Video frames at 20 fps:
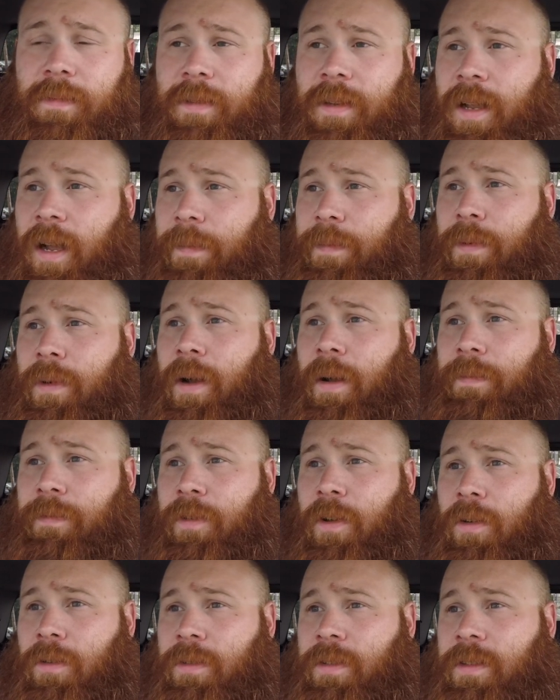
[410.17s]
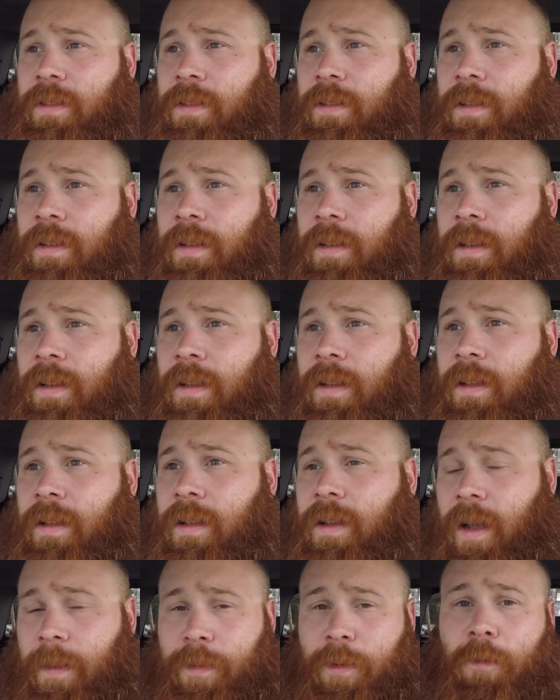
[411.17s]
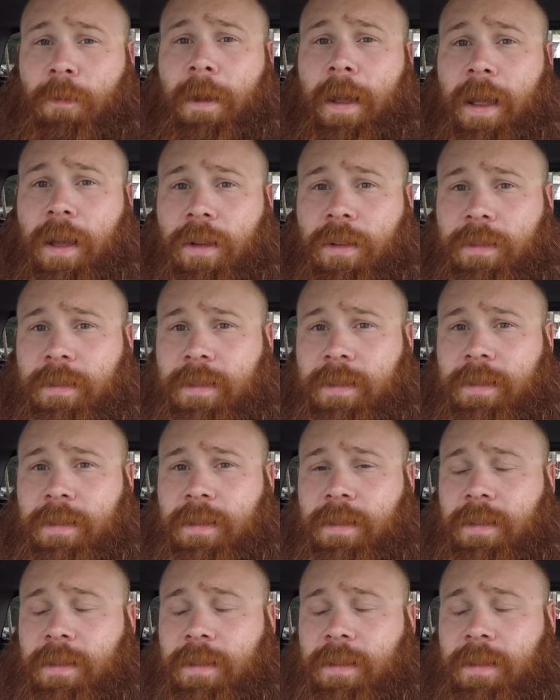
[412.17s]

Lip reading: Couple upvotes, couple whales,